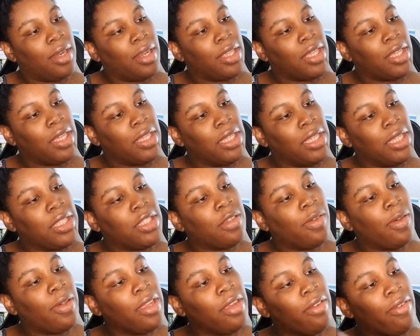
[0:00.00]
You need
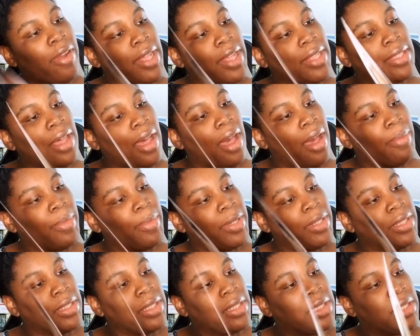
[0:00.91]
20 ripe
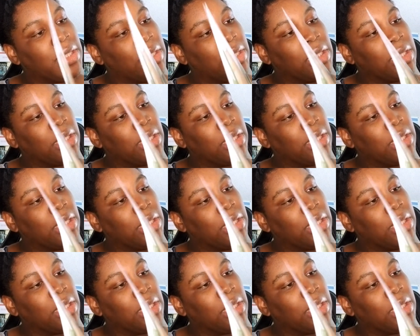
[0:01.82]
tamarinds